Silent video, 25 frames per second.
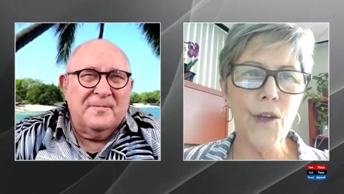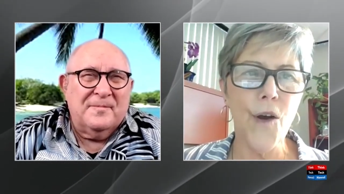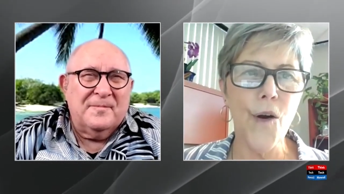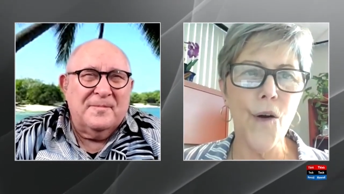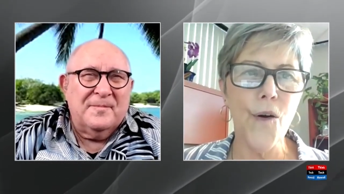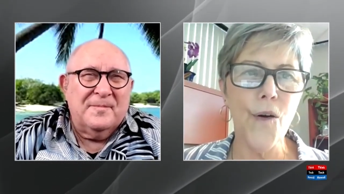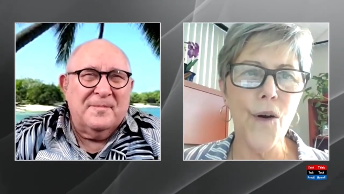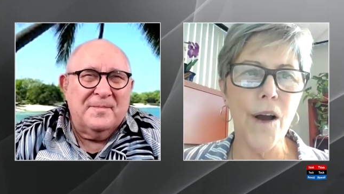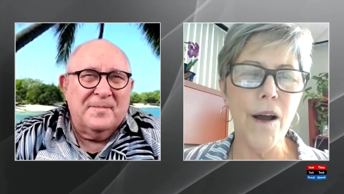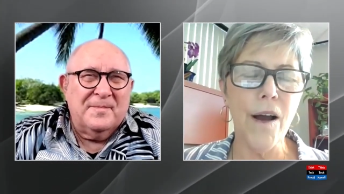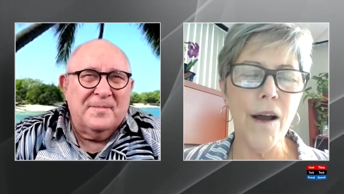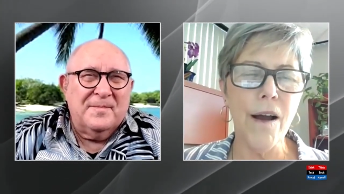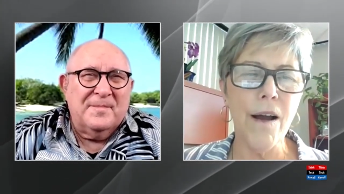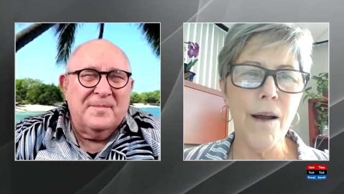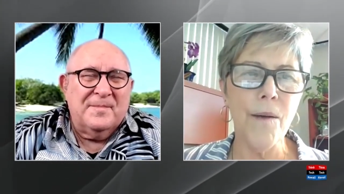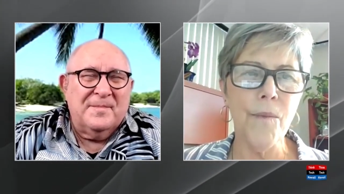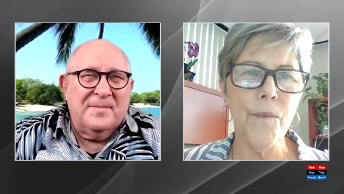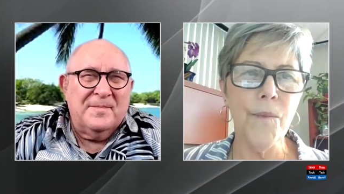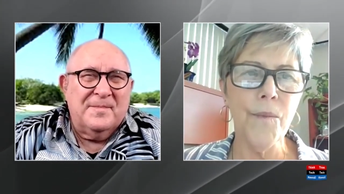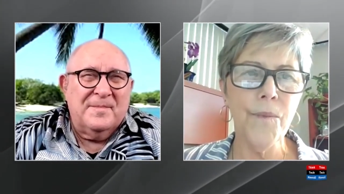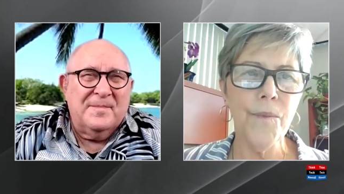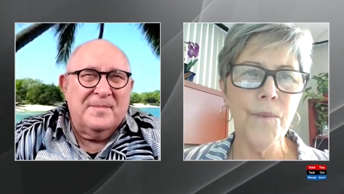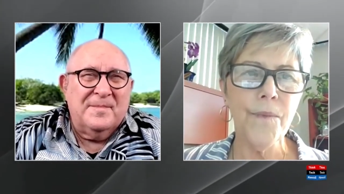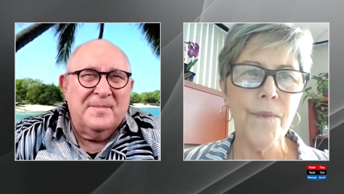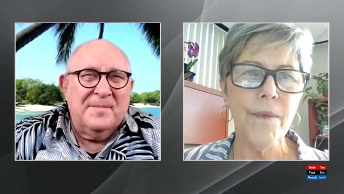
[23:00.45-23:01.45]
Speaker 1: So,
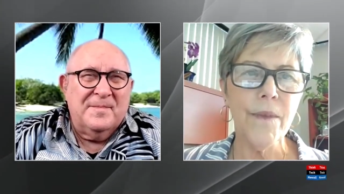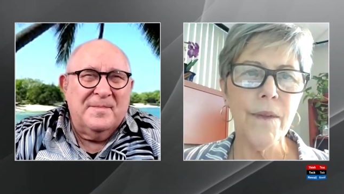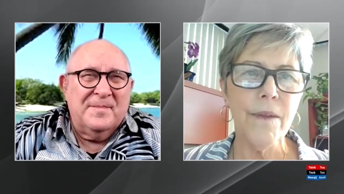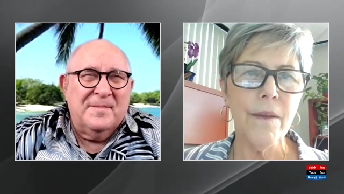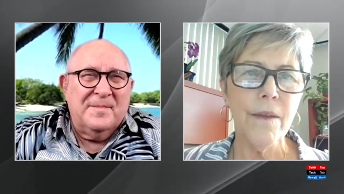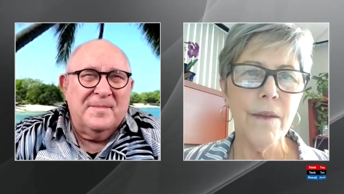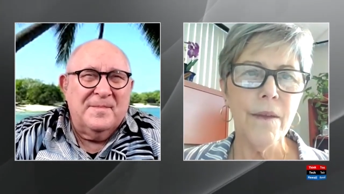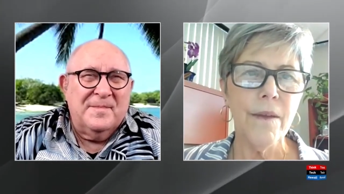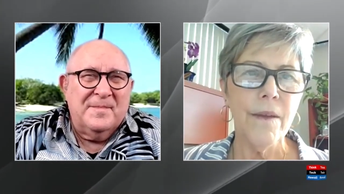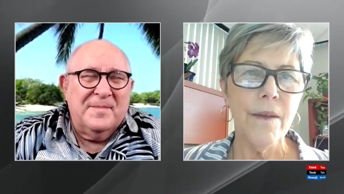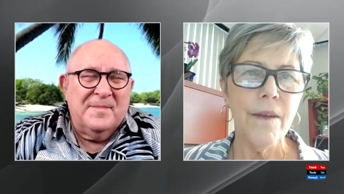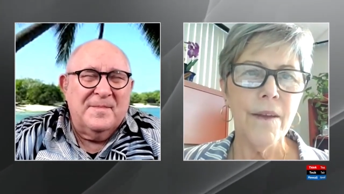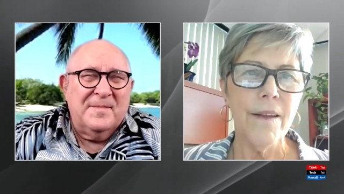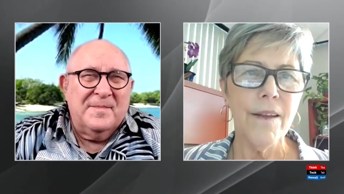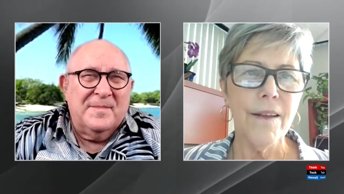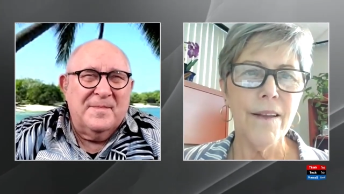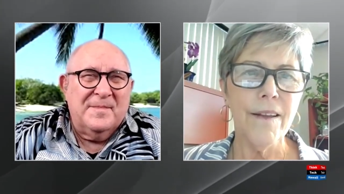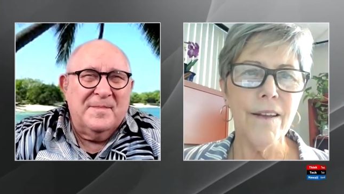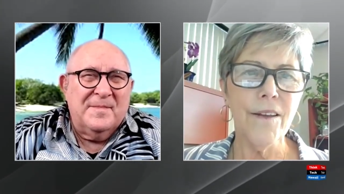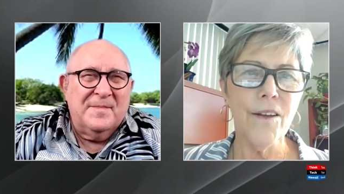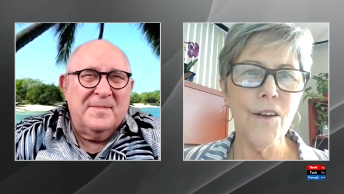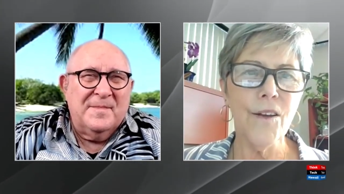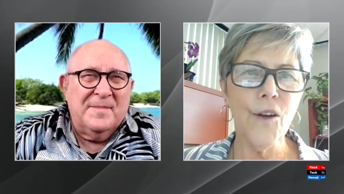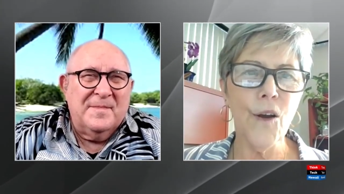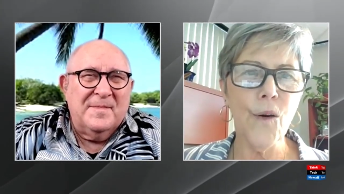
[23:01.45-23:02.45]
um,
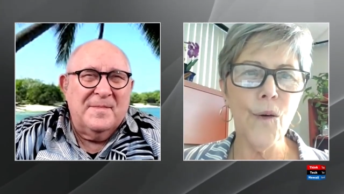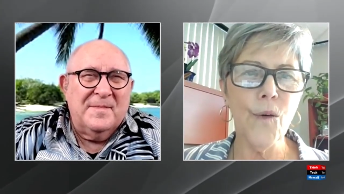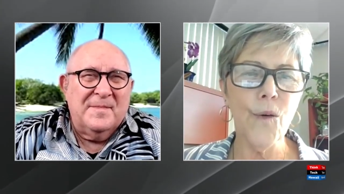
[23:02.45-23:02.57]
you